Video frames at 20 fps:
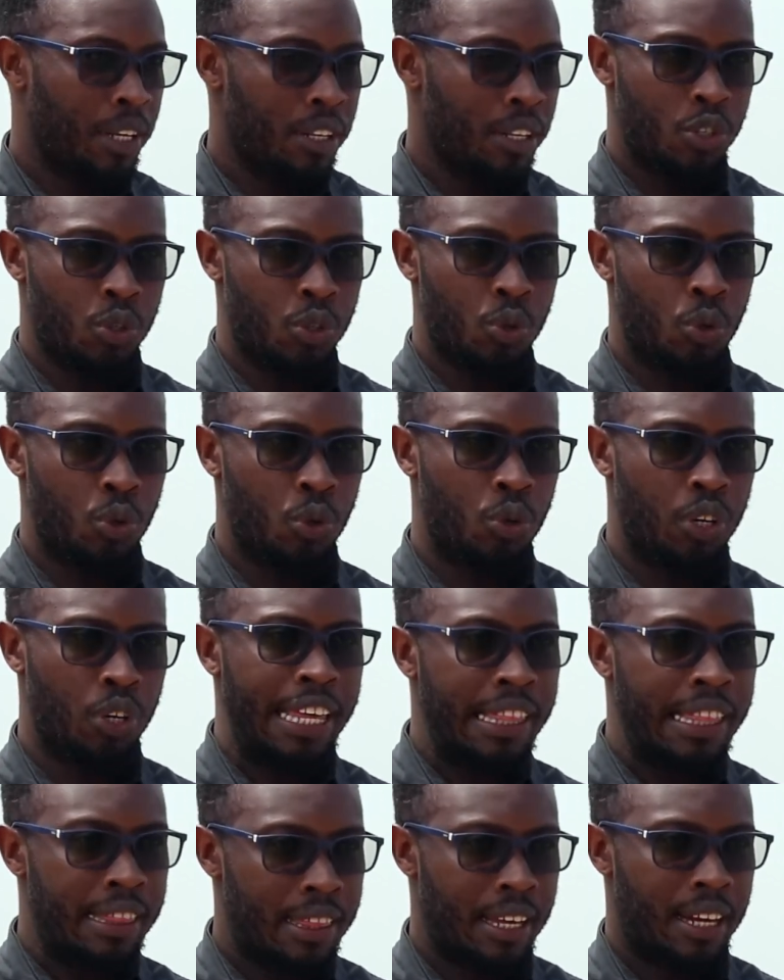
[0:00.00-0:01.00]
So
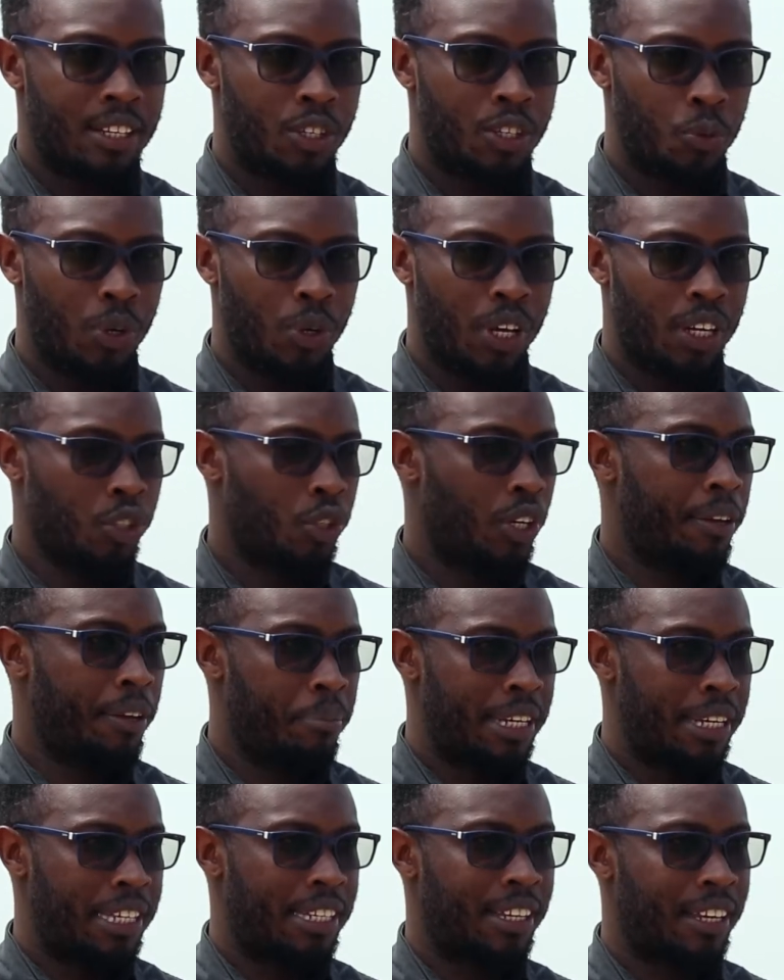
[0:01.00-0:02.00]
in that, we actually
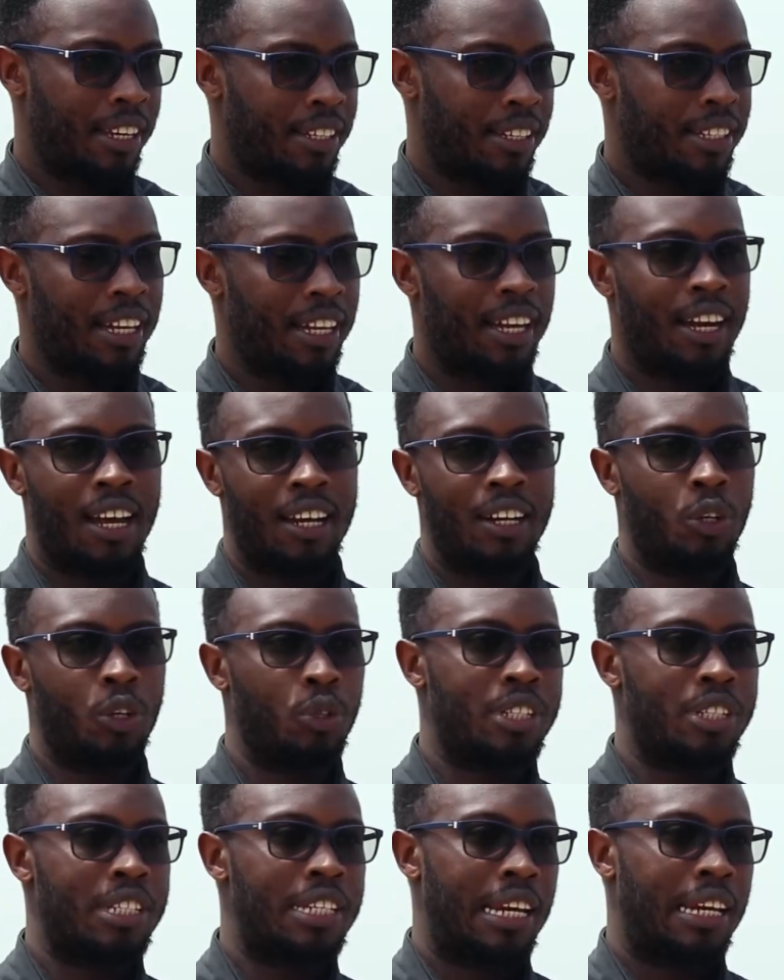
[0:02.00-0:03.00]
mitigate the
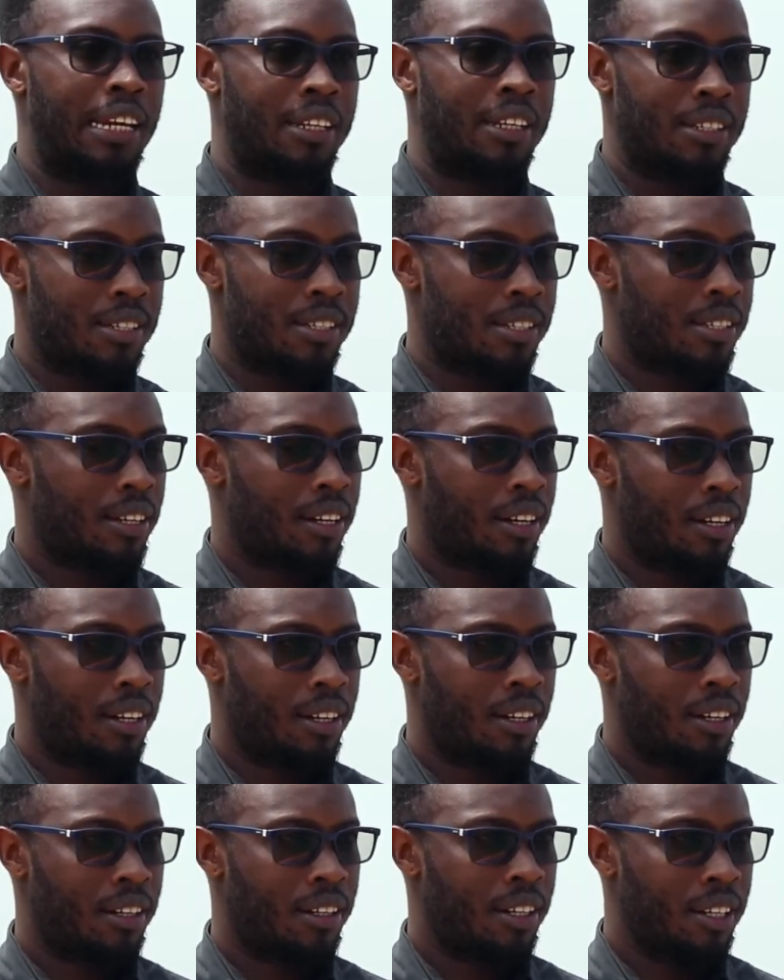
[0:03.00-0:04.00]
landlord-tenant
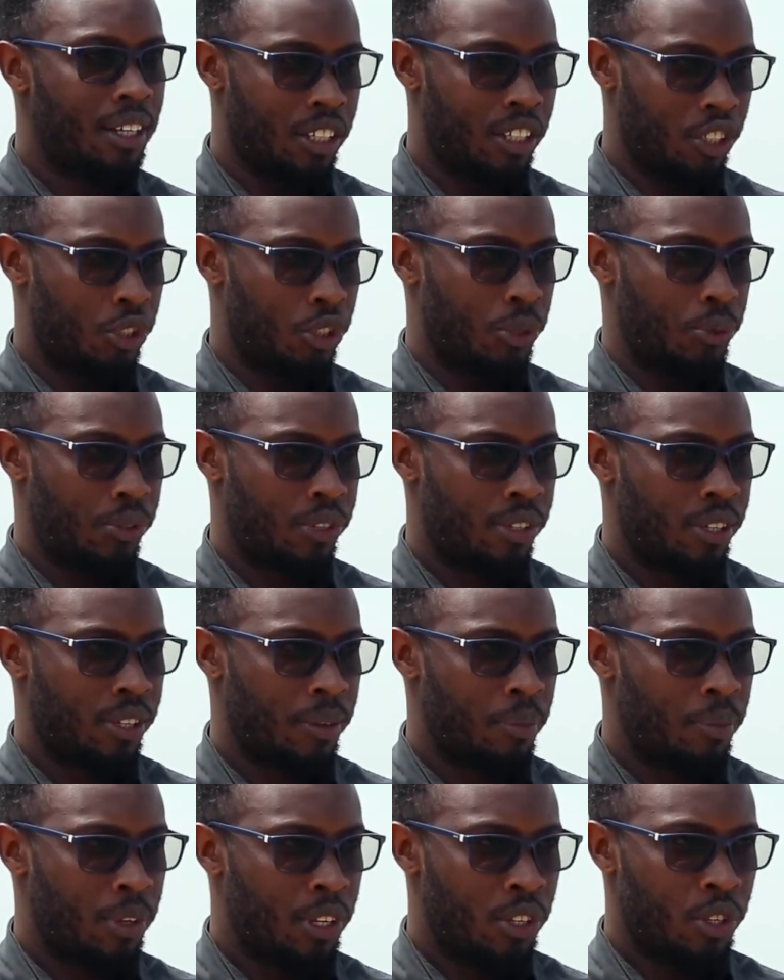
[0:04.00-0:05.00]
issues.
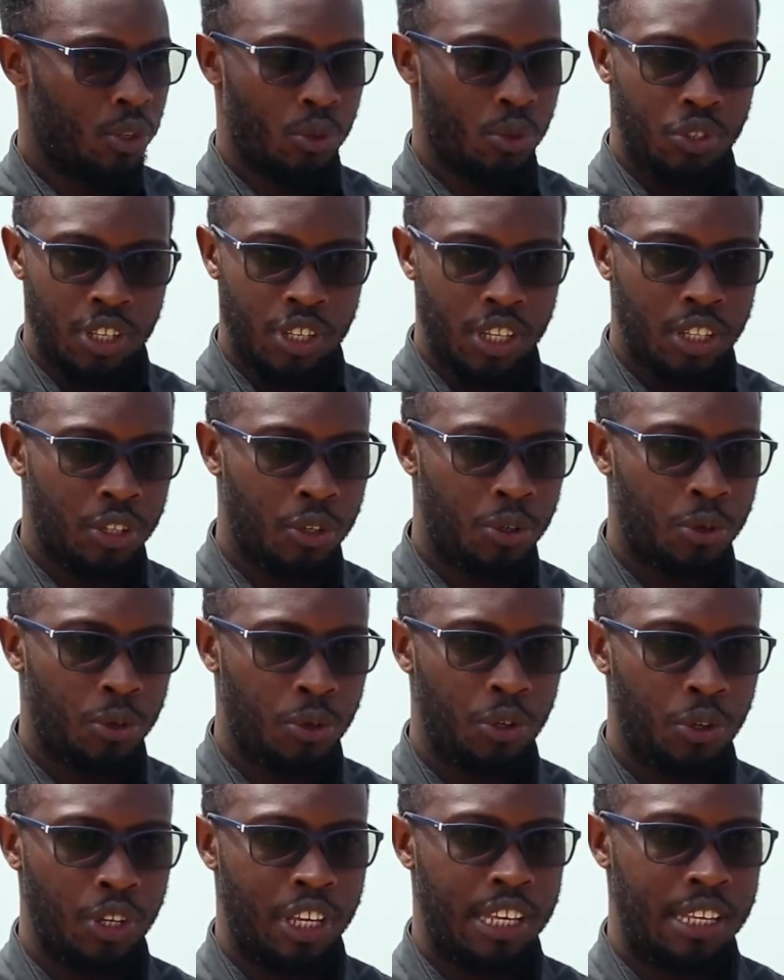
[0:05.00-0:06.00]
So
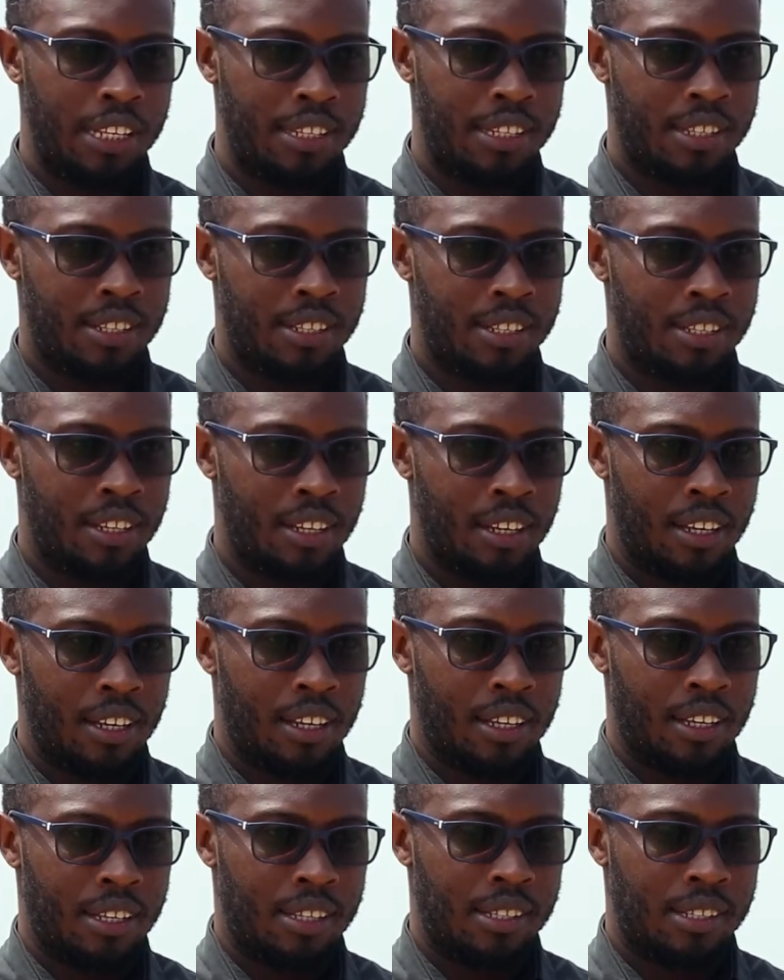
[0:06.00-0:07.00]
SILQU
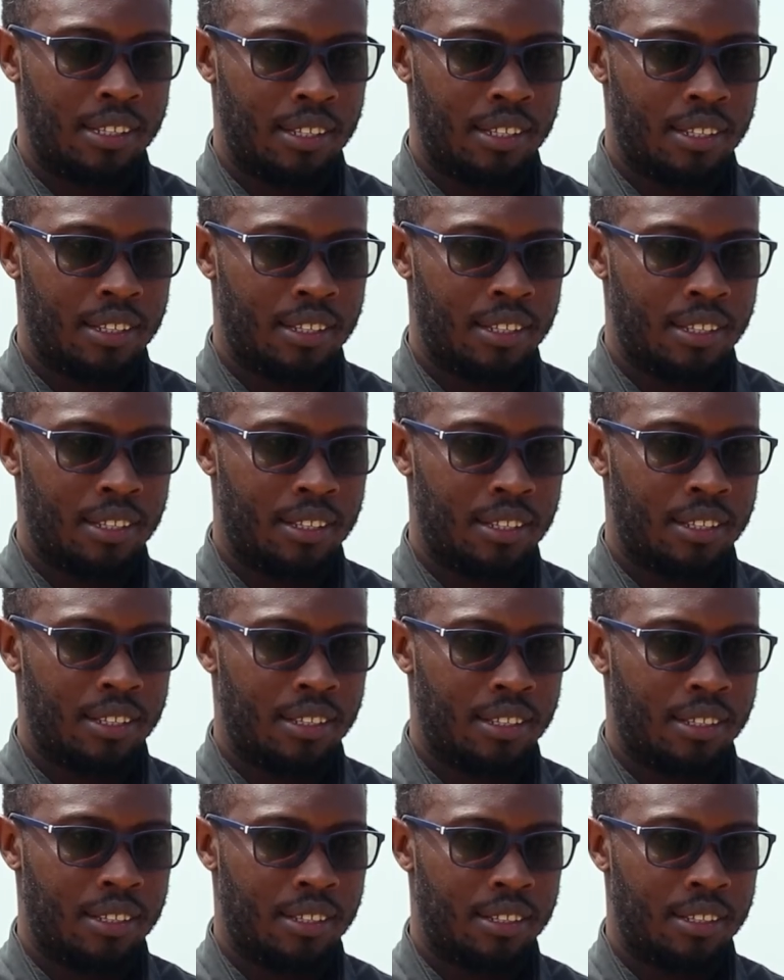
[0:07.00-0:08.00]

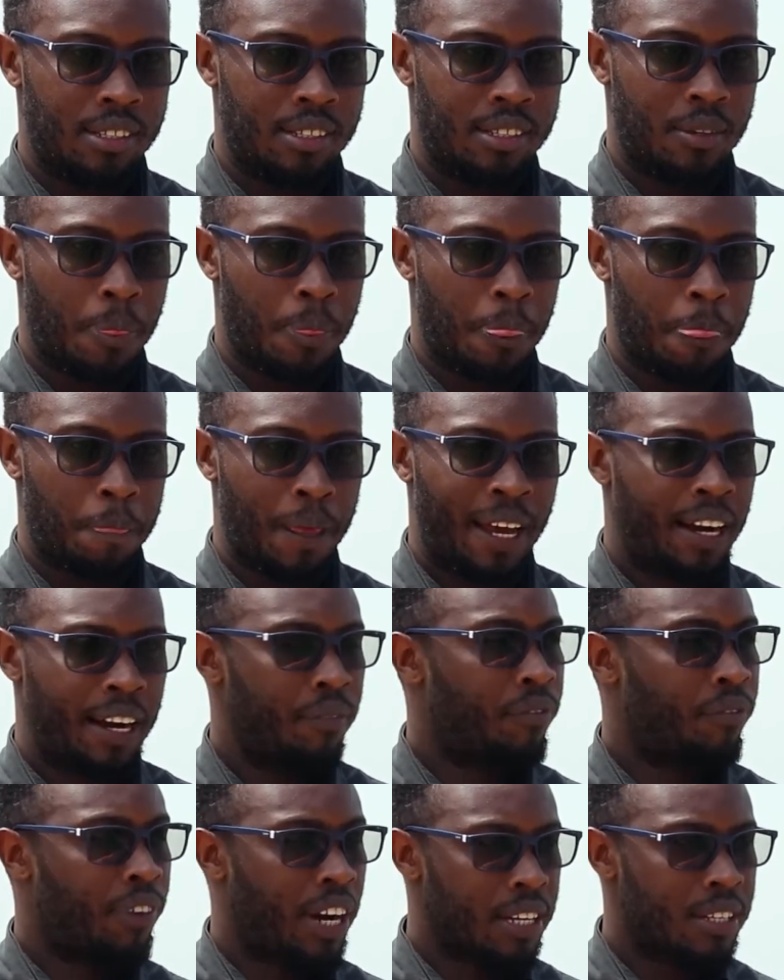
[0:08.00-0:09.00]
is an
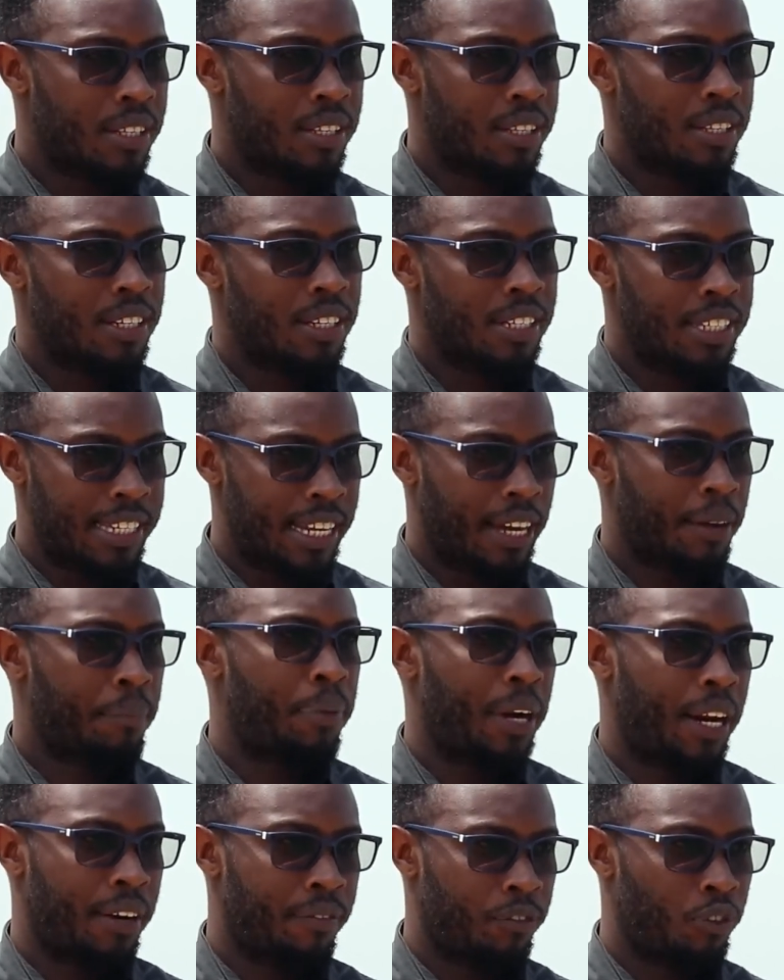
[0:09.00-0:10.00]
advanced tech
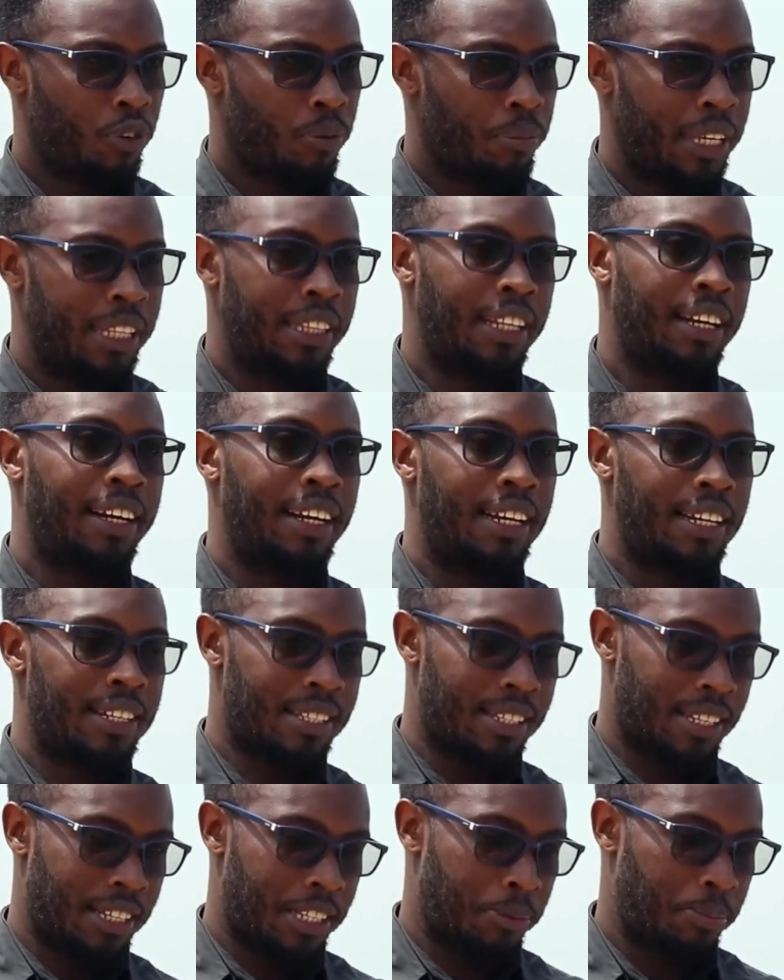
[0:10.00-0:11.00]
platform in the real
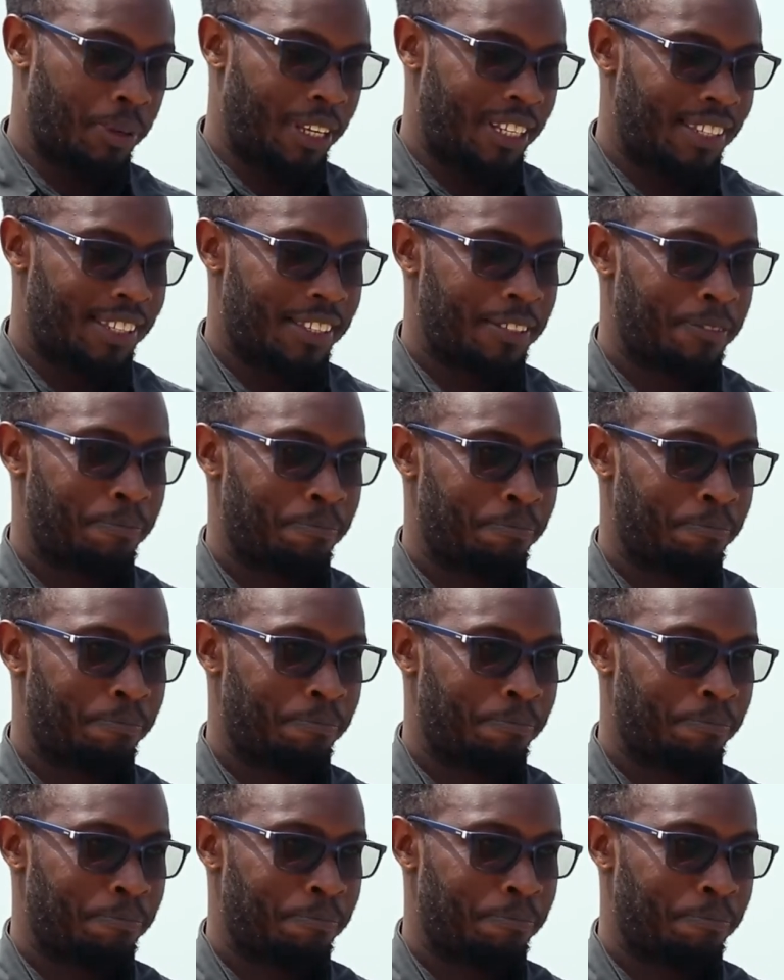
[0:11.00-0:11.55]
estate space.